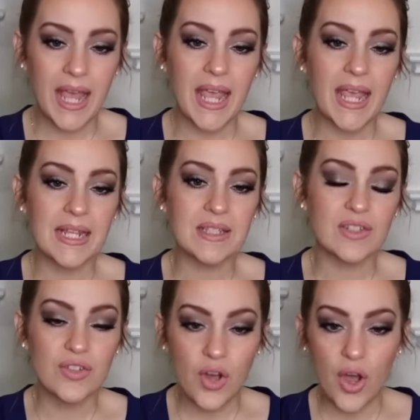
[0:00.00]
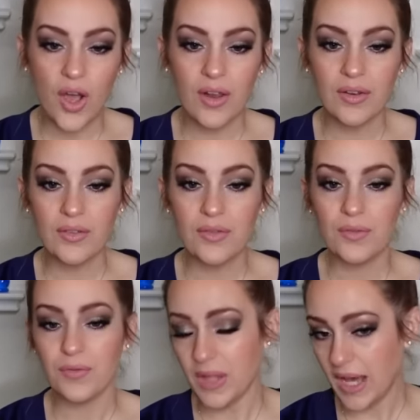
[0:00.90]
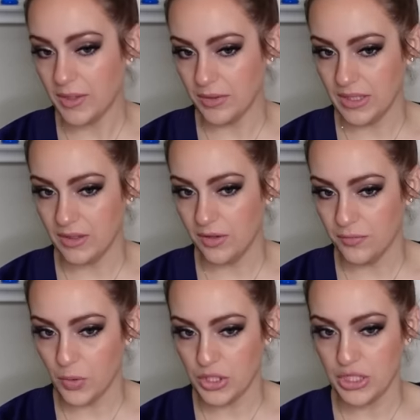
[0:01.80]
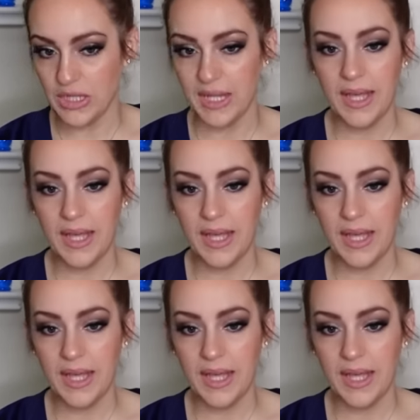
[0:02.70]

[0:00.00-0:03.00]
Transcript: It's not flattering, unfortunately.